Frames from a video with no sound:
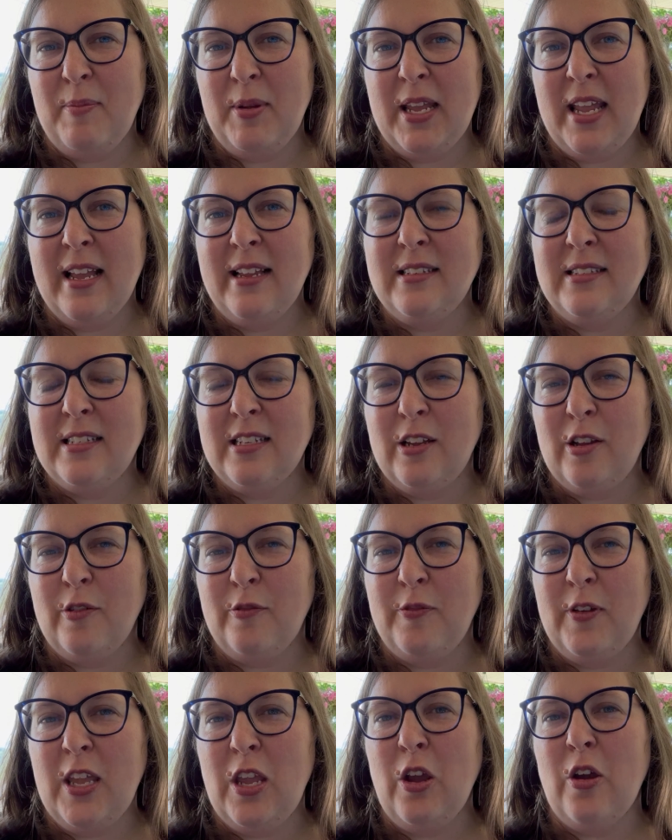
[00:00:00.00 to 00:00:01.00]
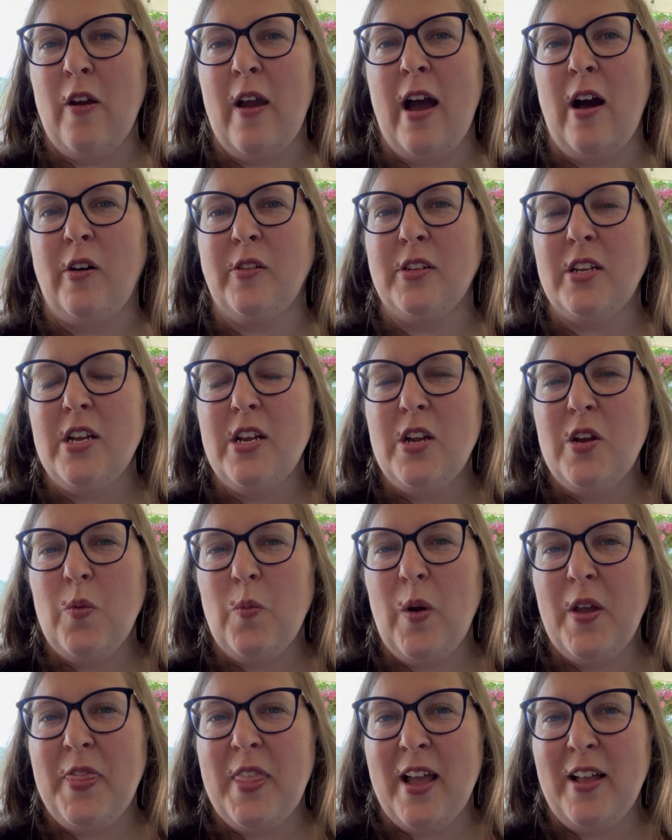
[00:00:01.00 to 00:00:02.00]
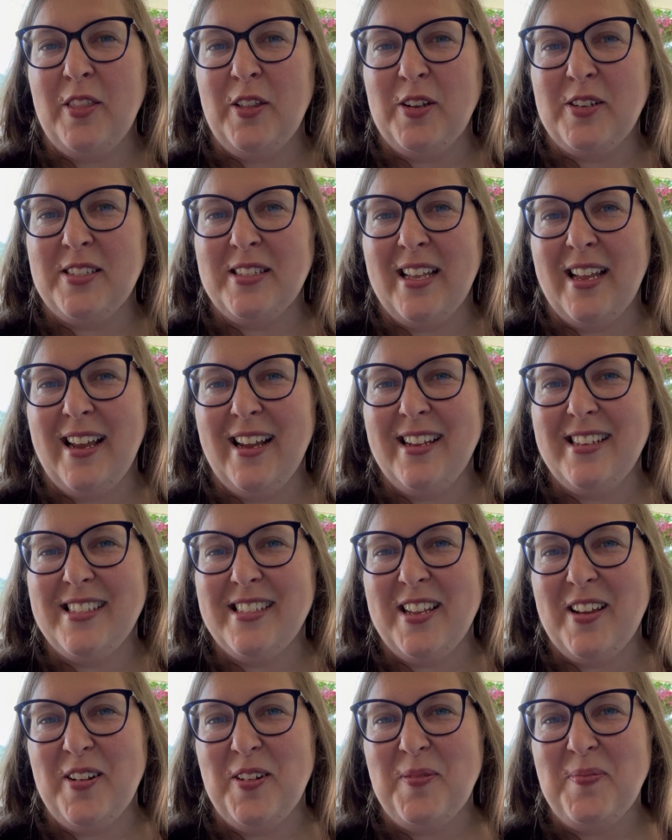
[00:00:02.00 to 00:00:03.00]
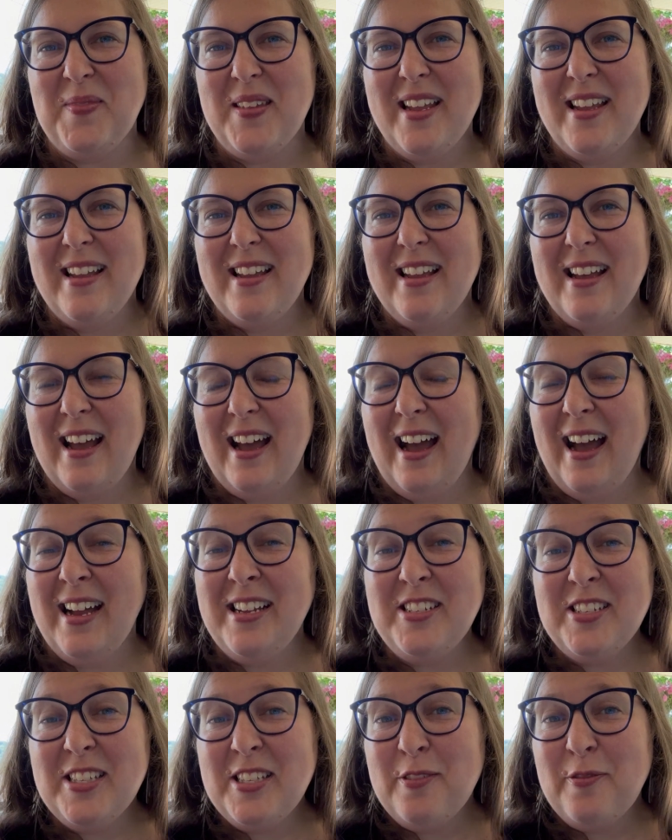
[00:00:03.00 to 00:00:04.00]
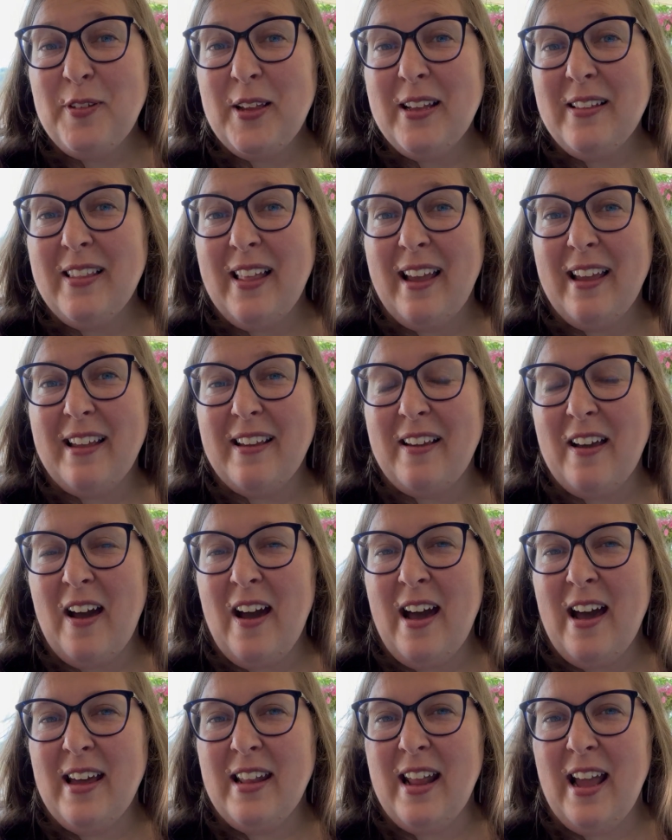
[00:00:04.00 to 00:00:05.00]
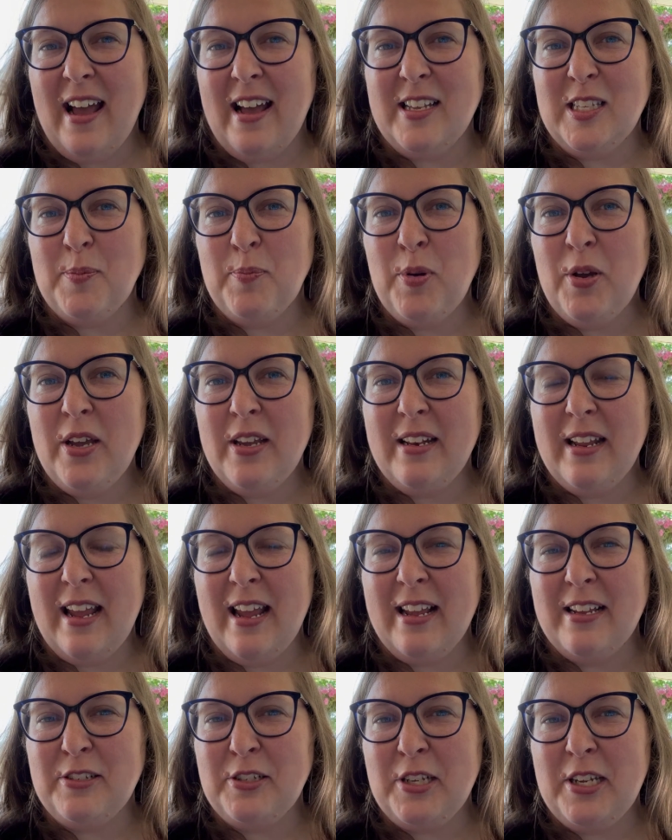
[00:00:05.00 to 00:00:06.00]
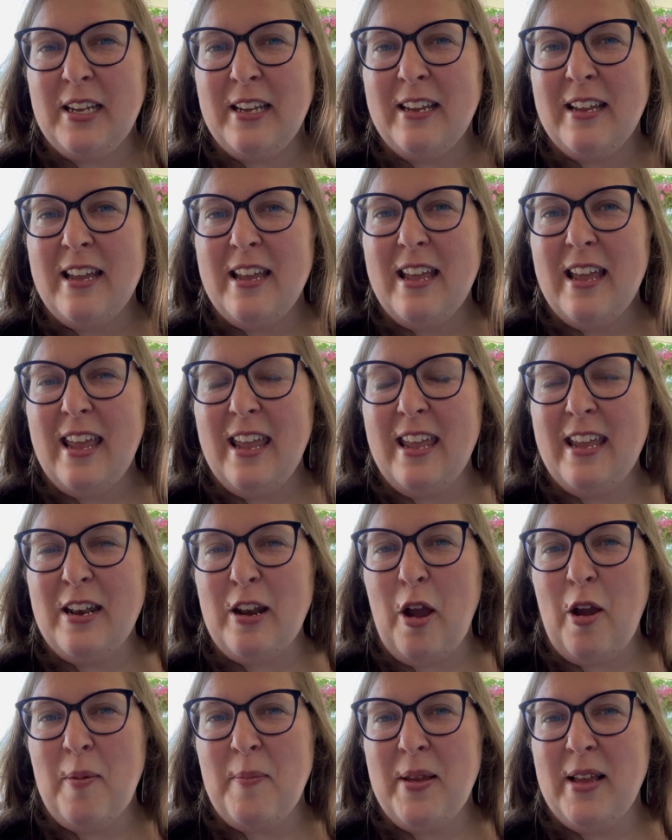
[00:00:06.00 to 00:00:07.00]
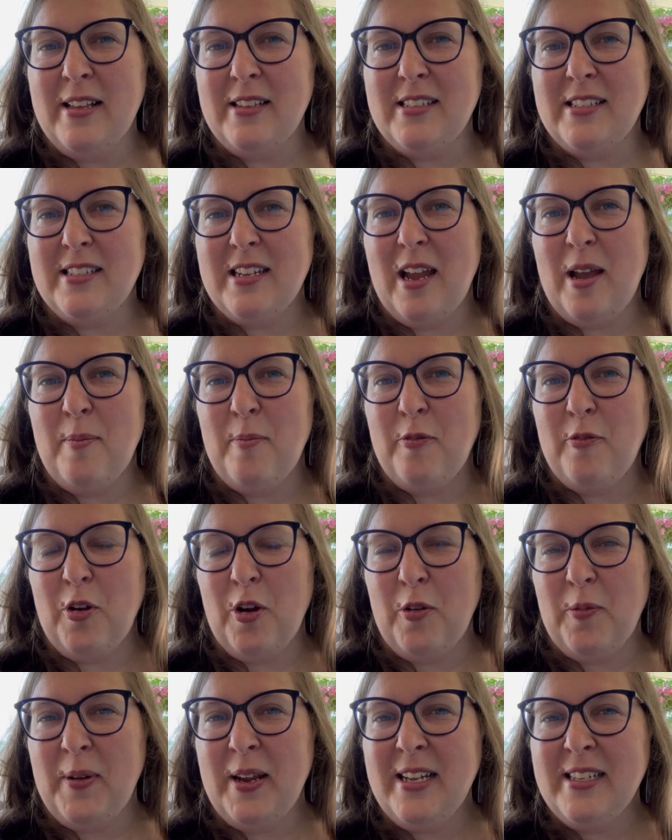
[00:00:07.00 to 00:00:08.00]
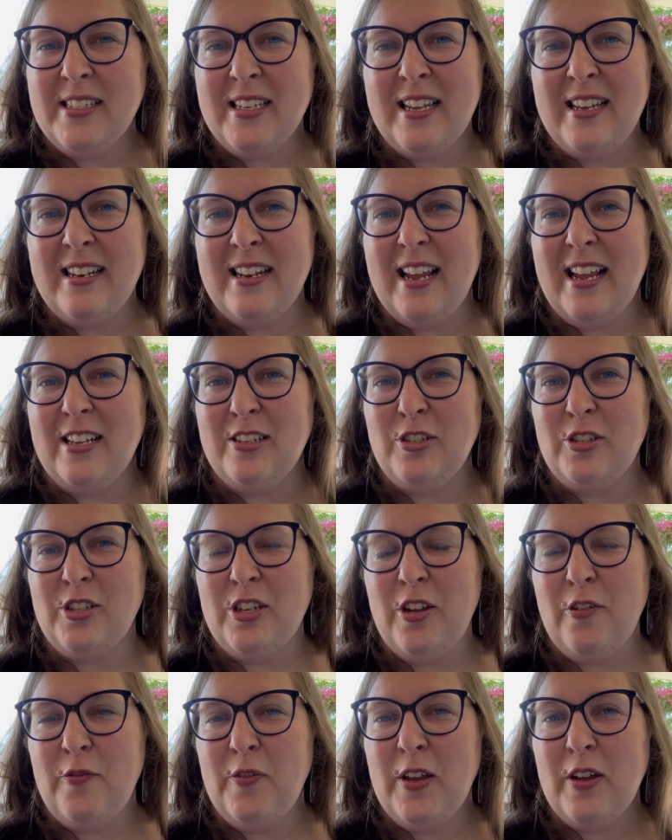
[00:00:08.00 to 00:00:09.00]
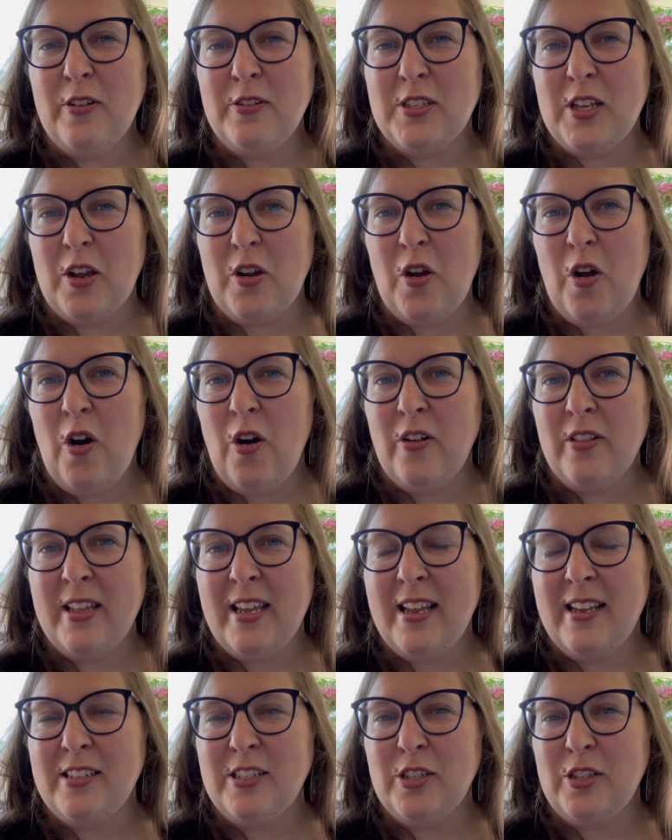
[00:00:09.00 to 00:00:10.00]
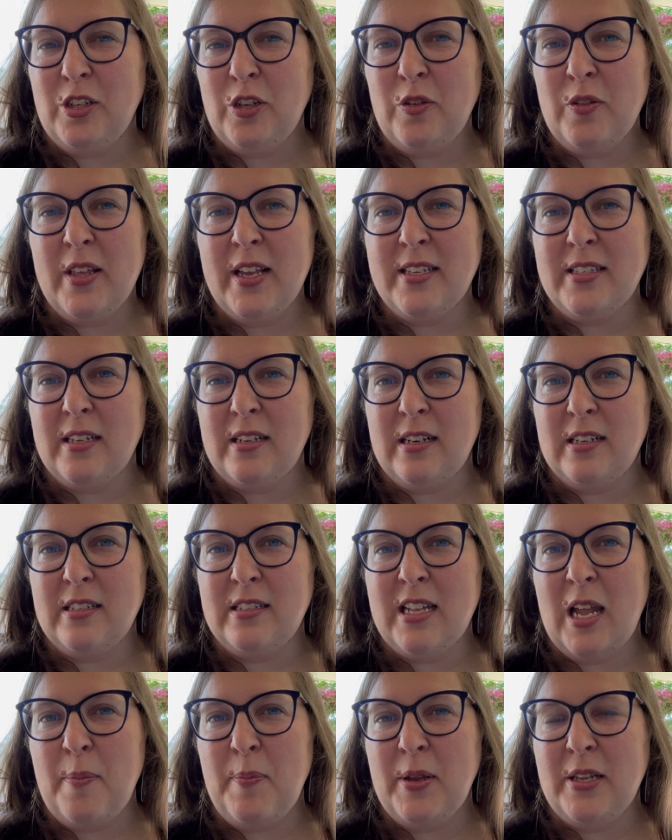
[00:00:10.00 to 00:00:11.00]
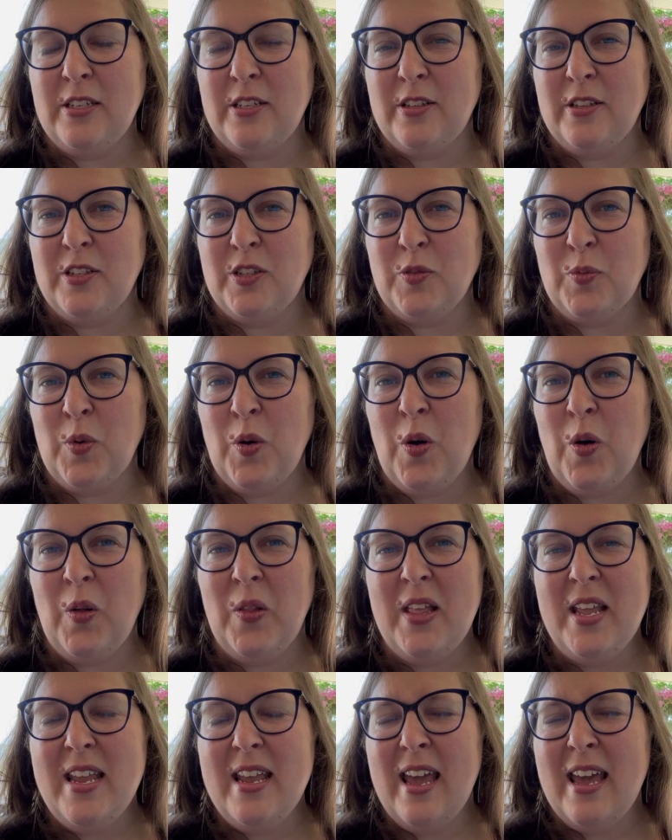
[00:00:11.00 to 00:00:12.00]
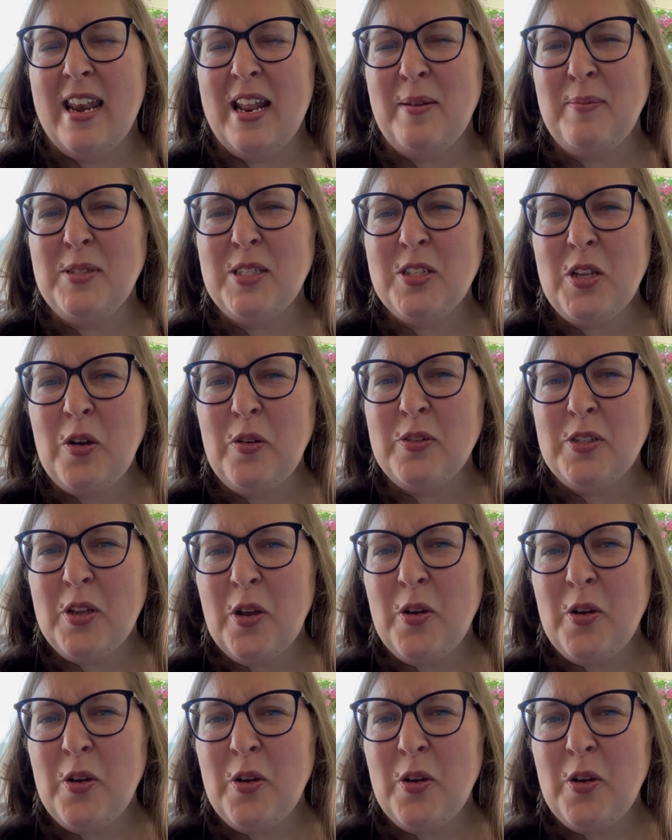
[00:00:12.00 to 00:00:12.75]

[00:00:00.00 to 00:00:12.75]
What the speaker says: begin to figure out what that looks like. So I just feel like God has put Angie in our midst for a reason, and she feels a calling to do this and to step into this role, and I'm so